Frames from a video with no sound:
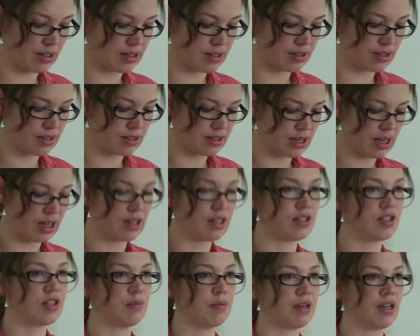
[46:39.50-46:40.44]
is
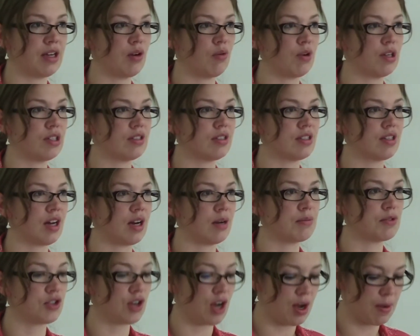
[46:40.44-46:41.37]
intended to be a
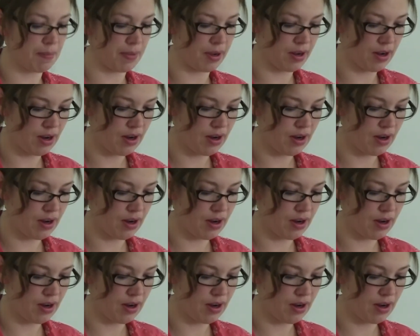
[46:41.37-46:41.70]
one-stop shop